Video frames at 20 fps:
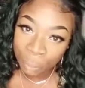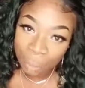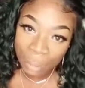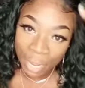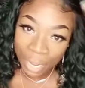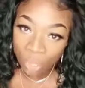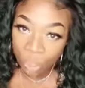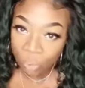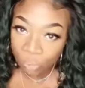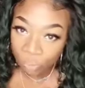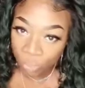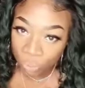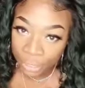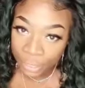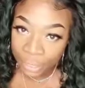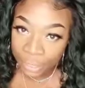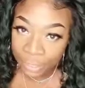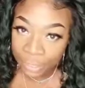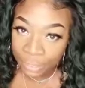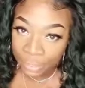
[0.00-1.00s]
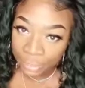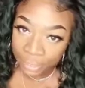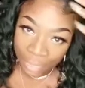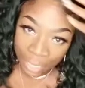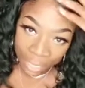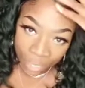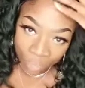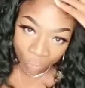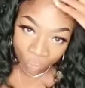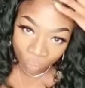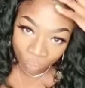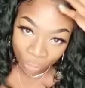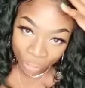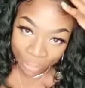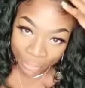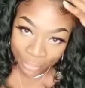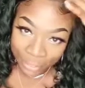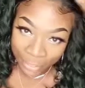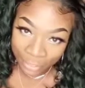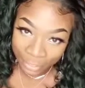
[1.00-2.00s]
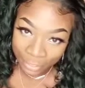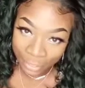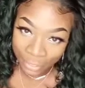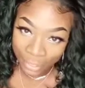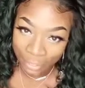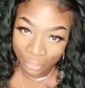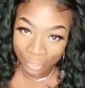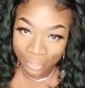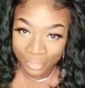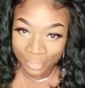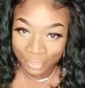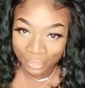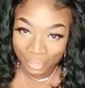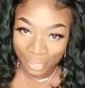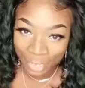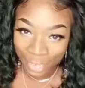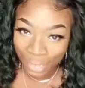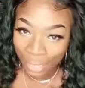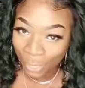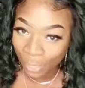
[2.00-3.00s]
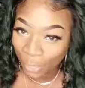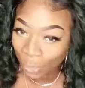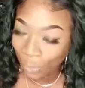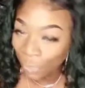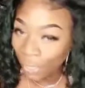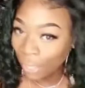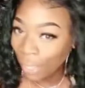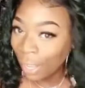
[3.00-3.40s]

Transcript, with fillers: bow freeze to kind of freeze it in this style